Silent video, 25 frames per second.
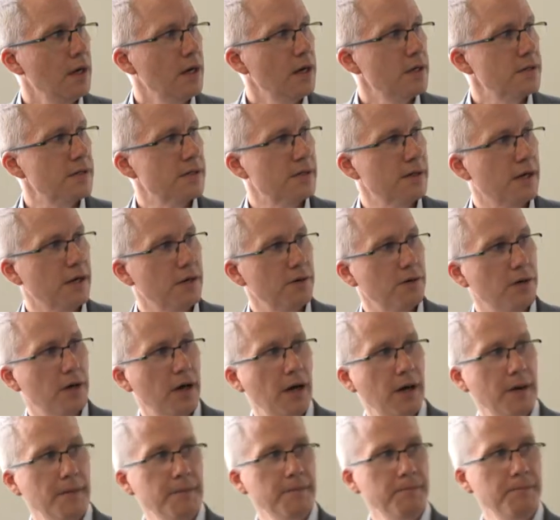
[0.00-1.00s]

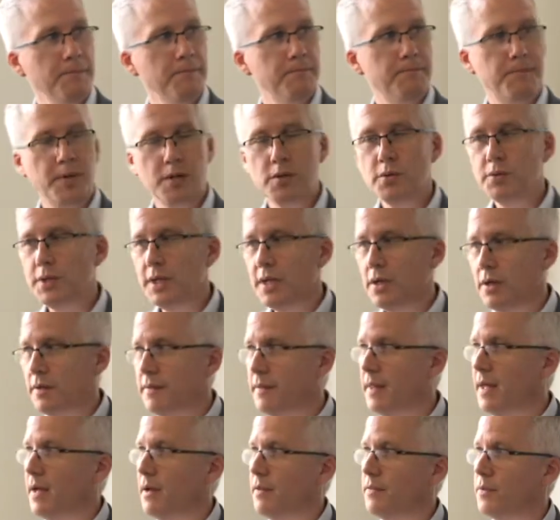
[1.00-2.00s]
So building on
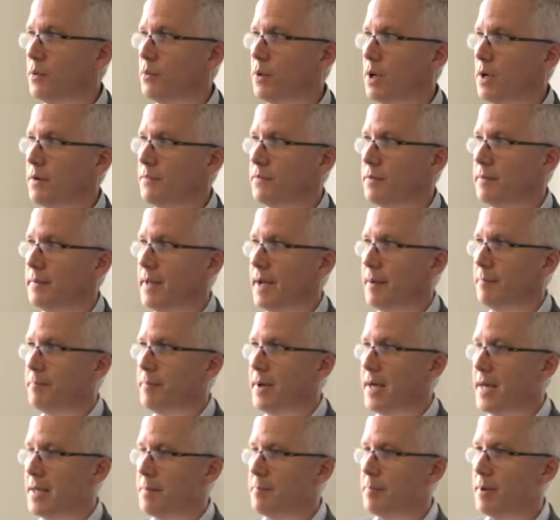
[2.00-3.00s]
the work from that
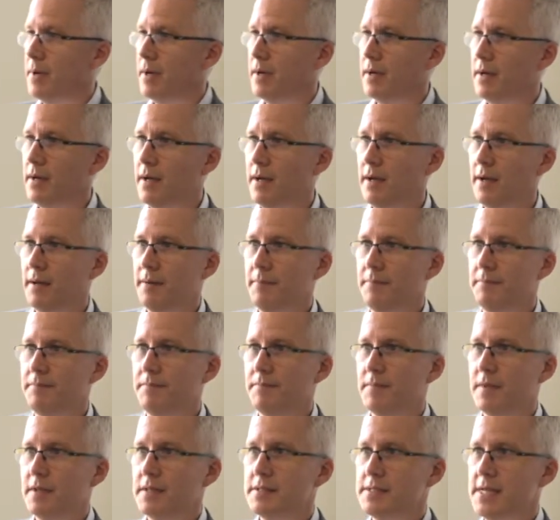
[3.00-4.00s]
paper,
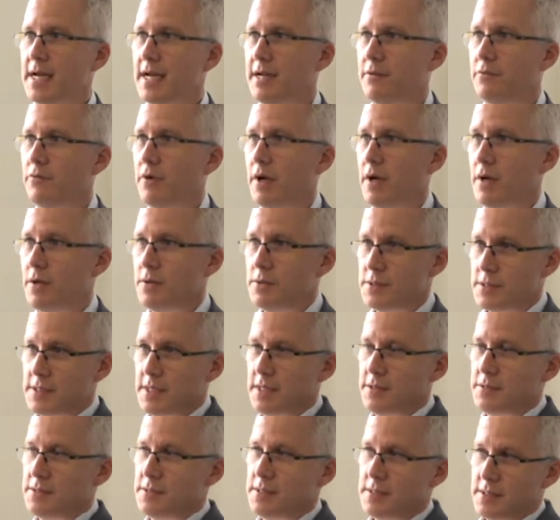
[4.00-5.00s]
Dan Rhodes,
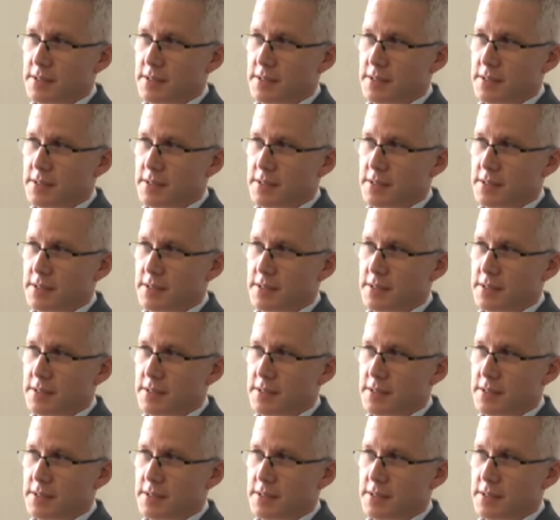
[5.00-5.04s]
who's